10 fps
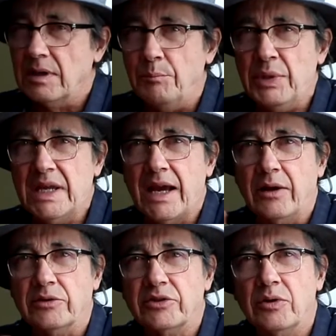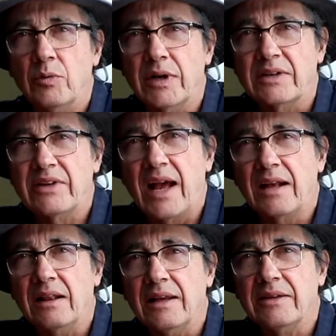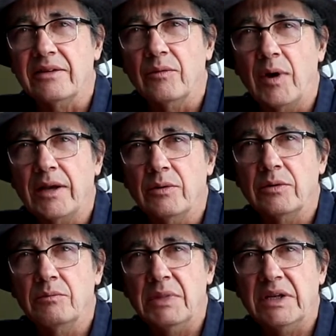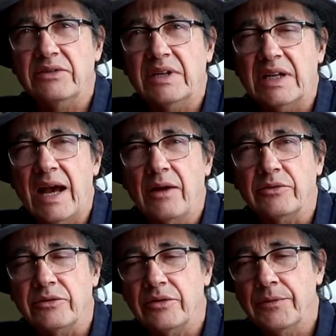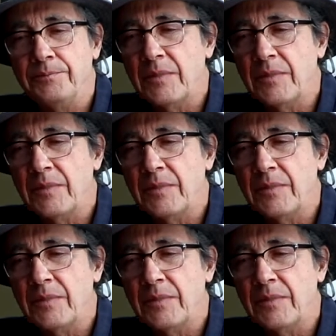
A bee house. What exactly is it? Why do bees need houses?